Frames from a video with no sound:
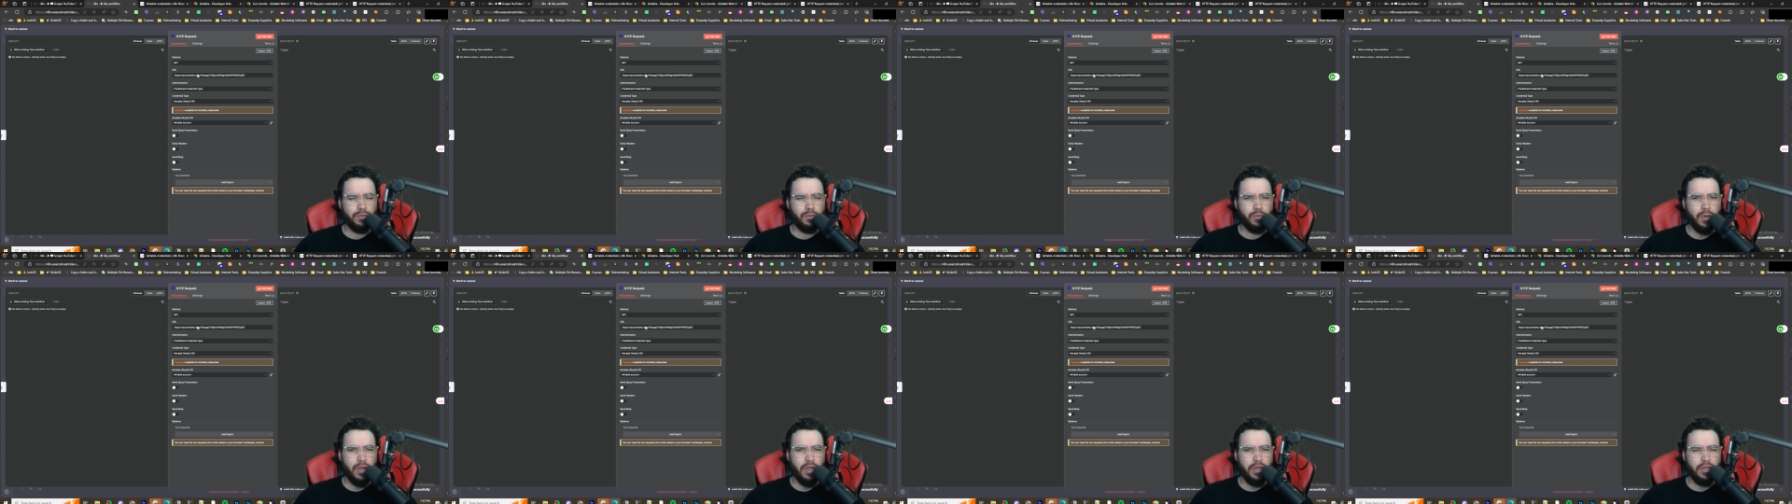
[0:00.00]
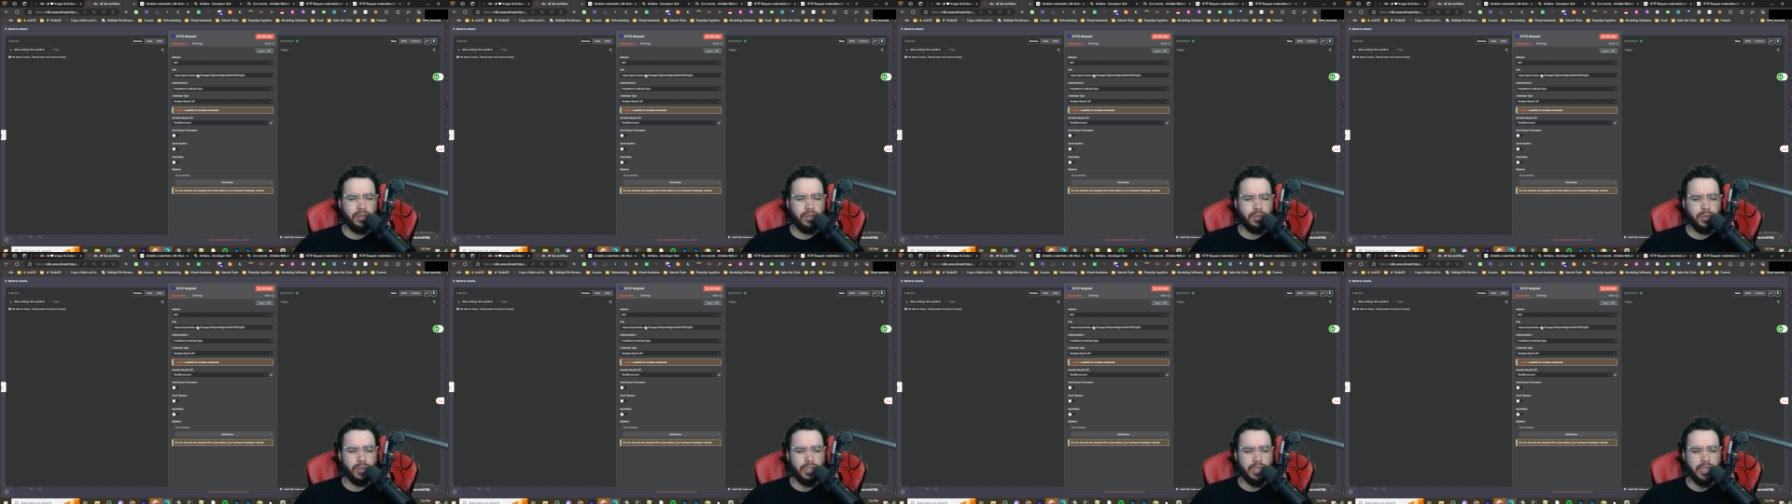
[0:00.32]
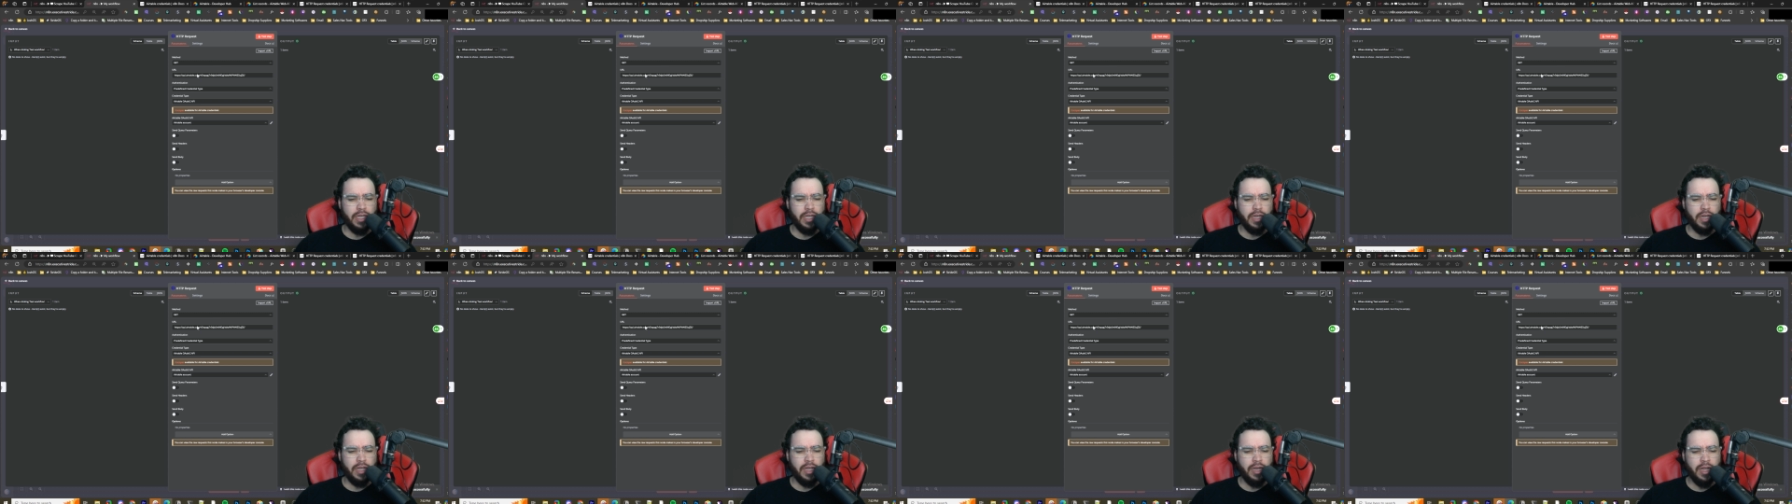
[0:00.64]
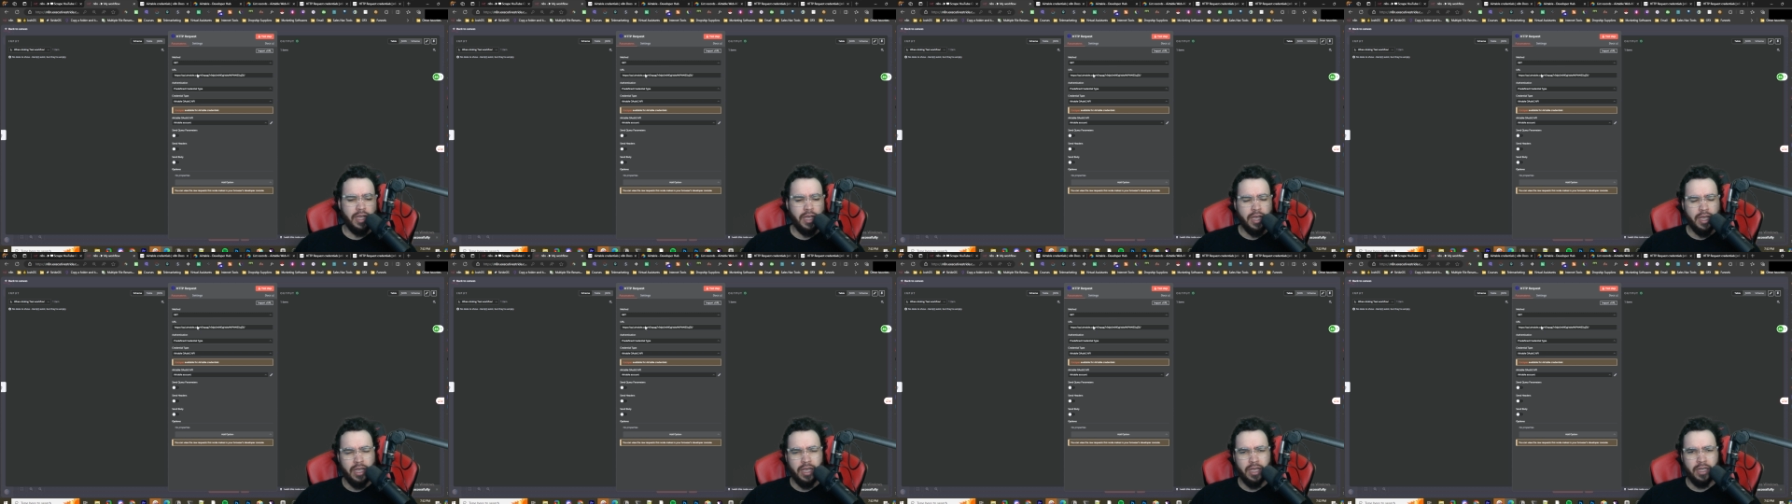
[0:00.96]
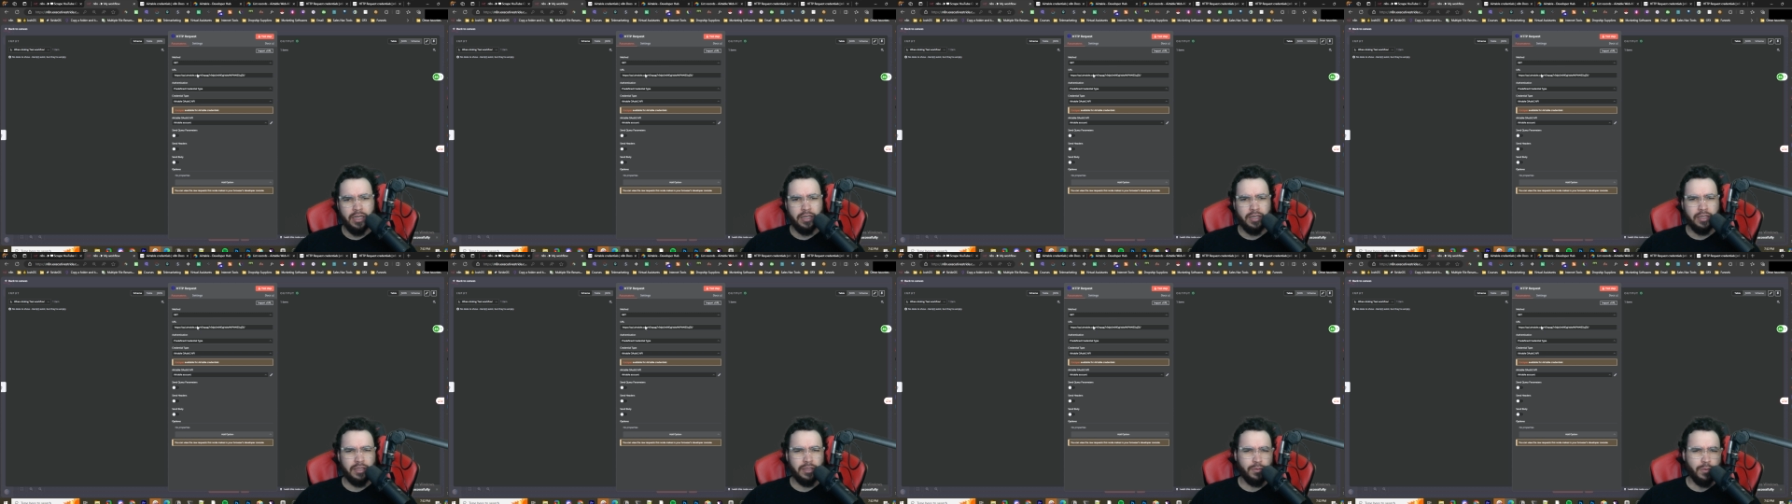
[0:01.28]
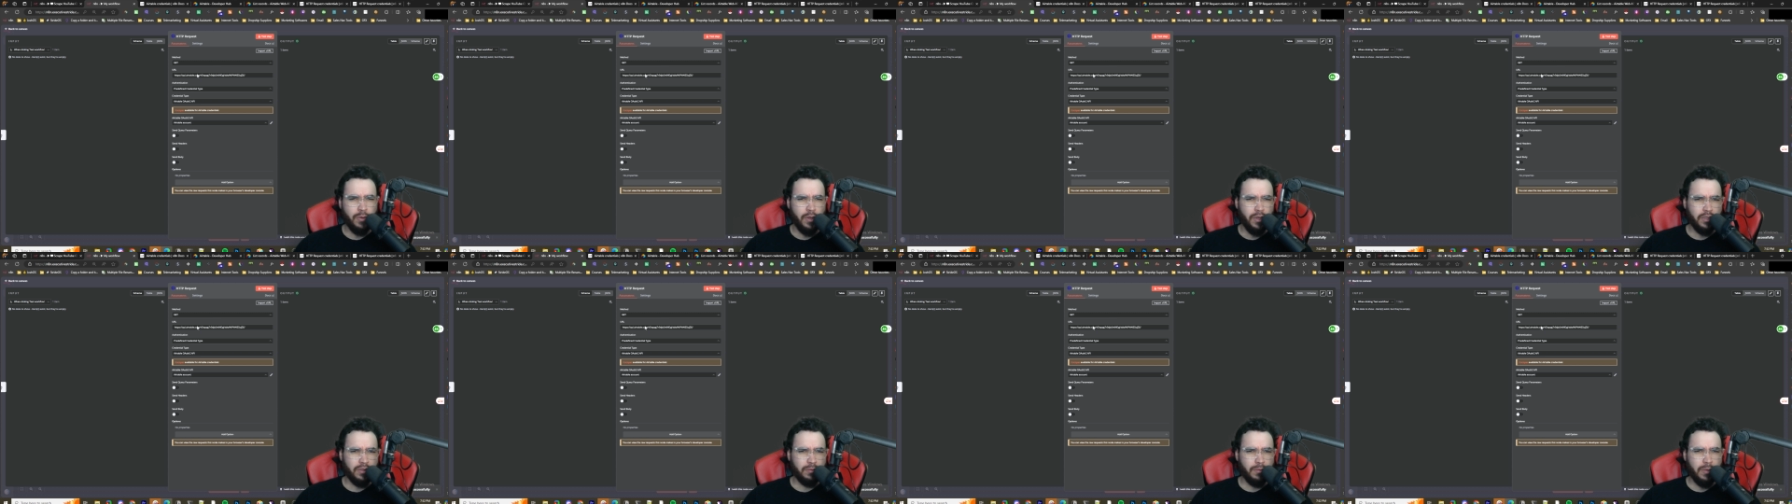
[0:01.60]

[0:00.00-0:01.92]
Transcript: when using N eight N as well as